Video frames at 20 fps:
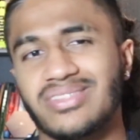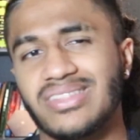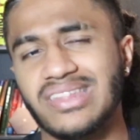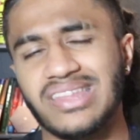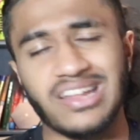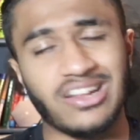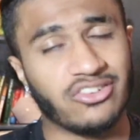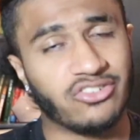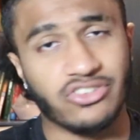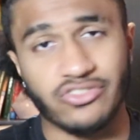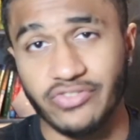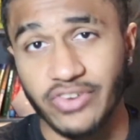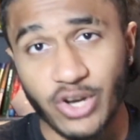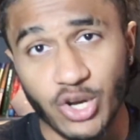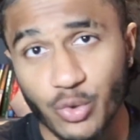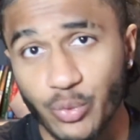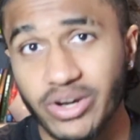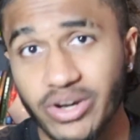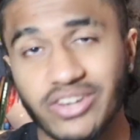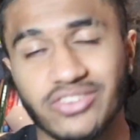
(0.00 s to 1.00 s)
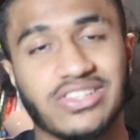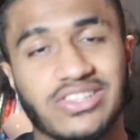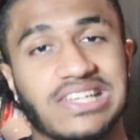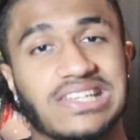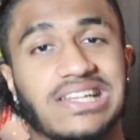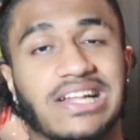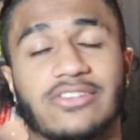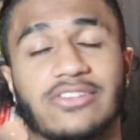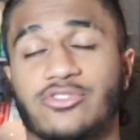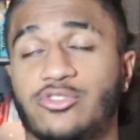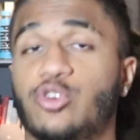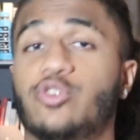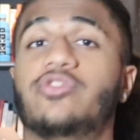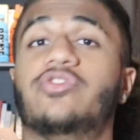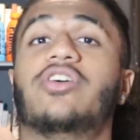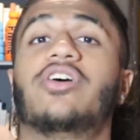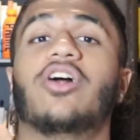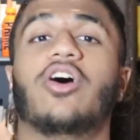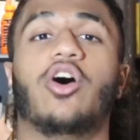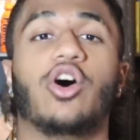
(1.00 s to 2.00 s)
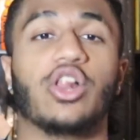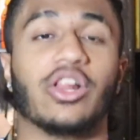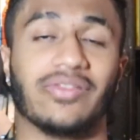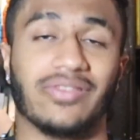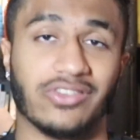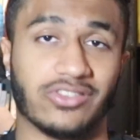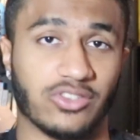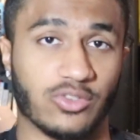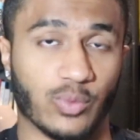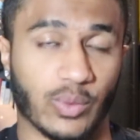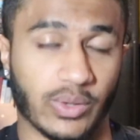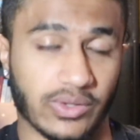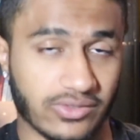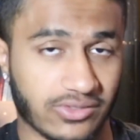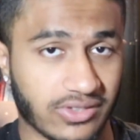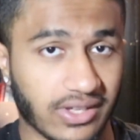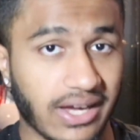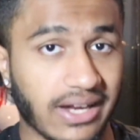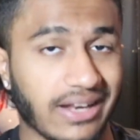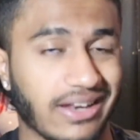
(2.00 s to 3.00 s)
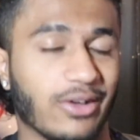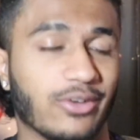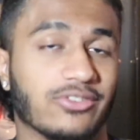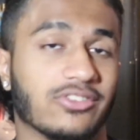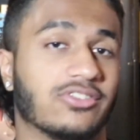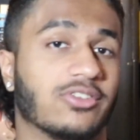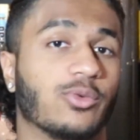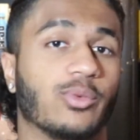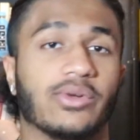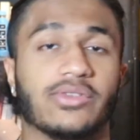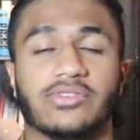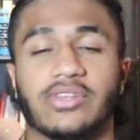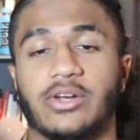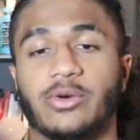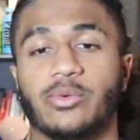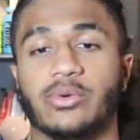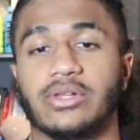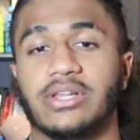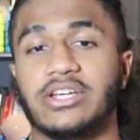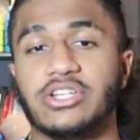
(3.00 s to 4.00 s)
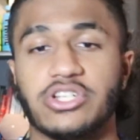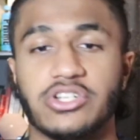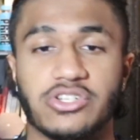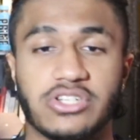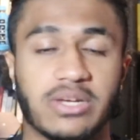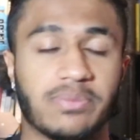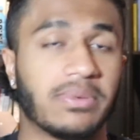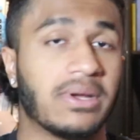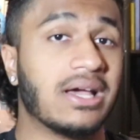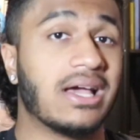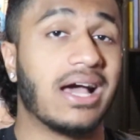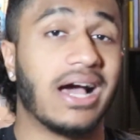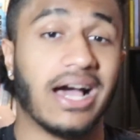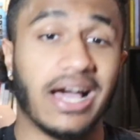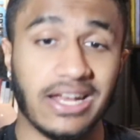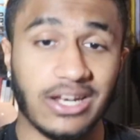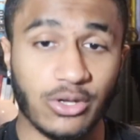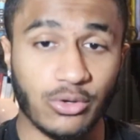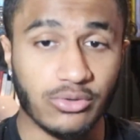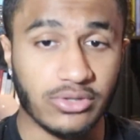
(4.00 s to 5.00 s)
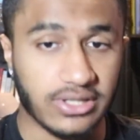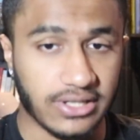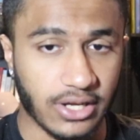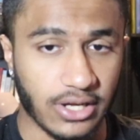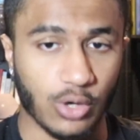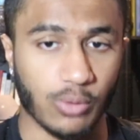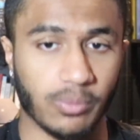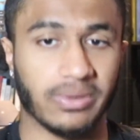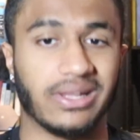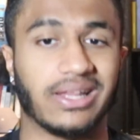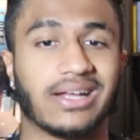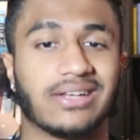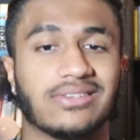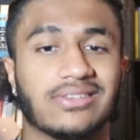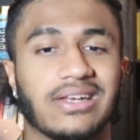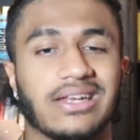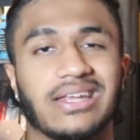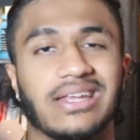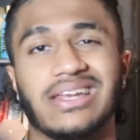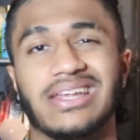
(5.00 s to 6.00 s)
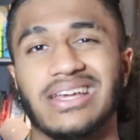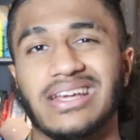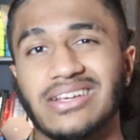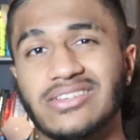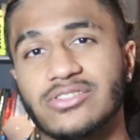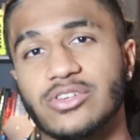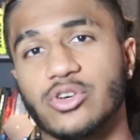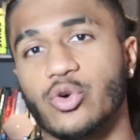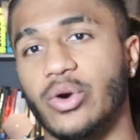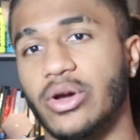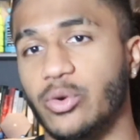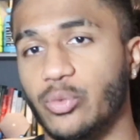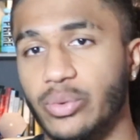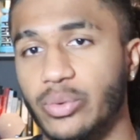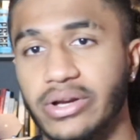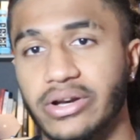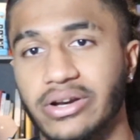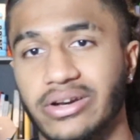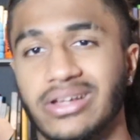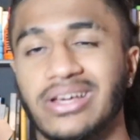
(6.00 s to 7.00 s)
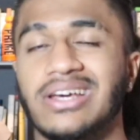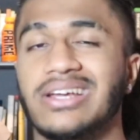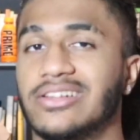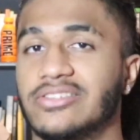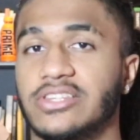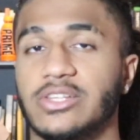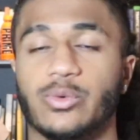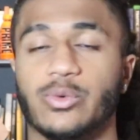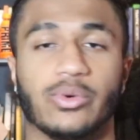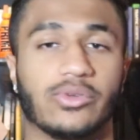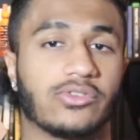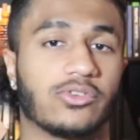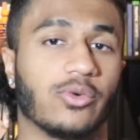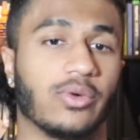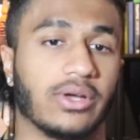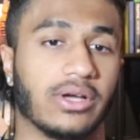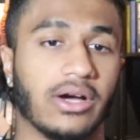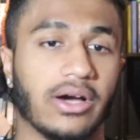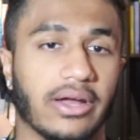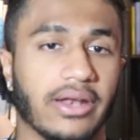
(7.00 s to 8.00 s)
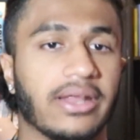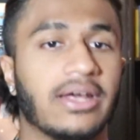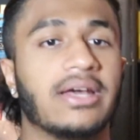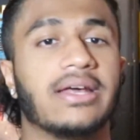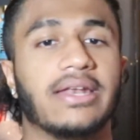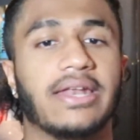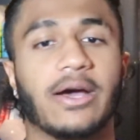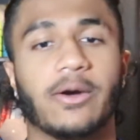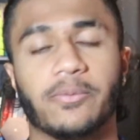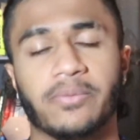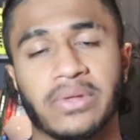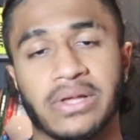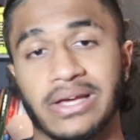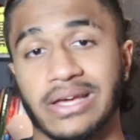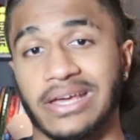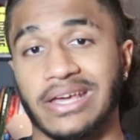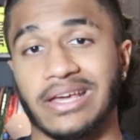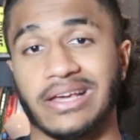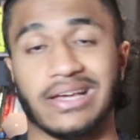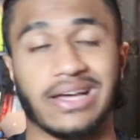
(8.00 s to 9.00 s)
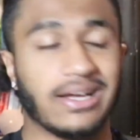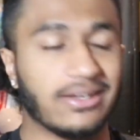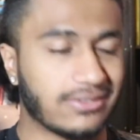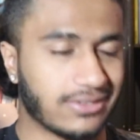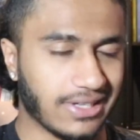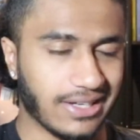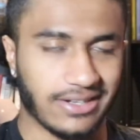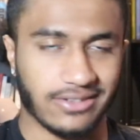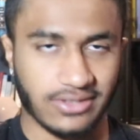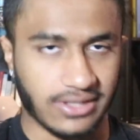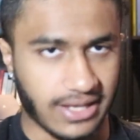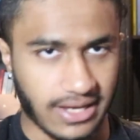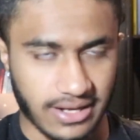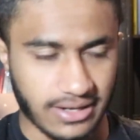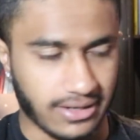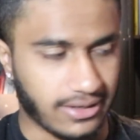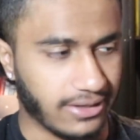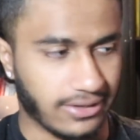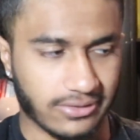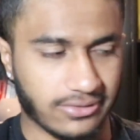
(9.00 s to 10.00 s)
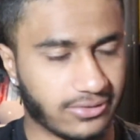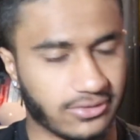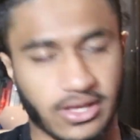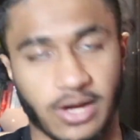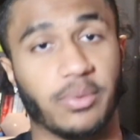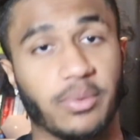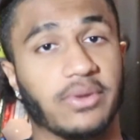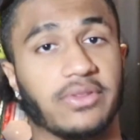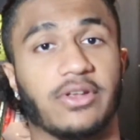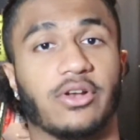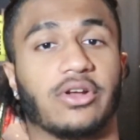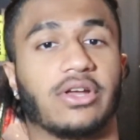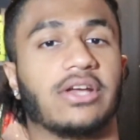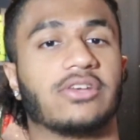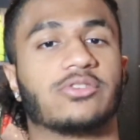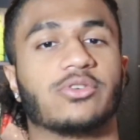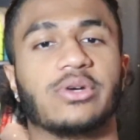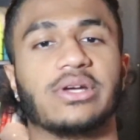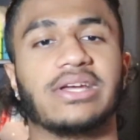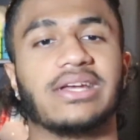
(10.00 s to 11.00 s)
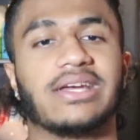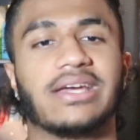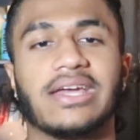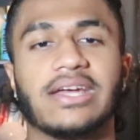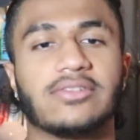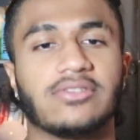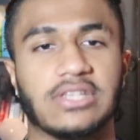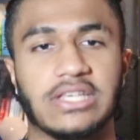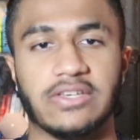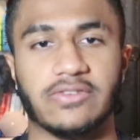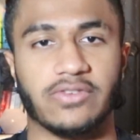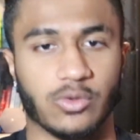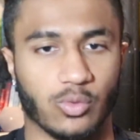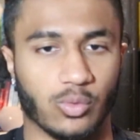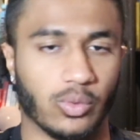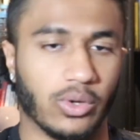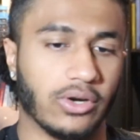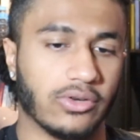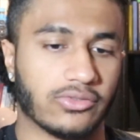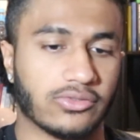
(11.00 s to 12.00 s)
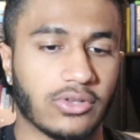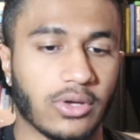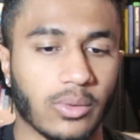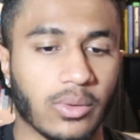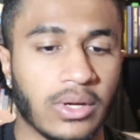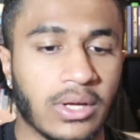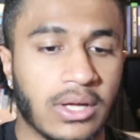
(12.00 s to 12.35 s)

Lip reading: which is very weird saying that so far all of this is one-sided. Now, is this a one-sided relationship? I don't know. But like I said, it is quite weird to see what's going on. Now, guys, it doesn't stop right there, okay? So it gets even worse. So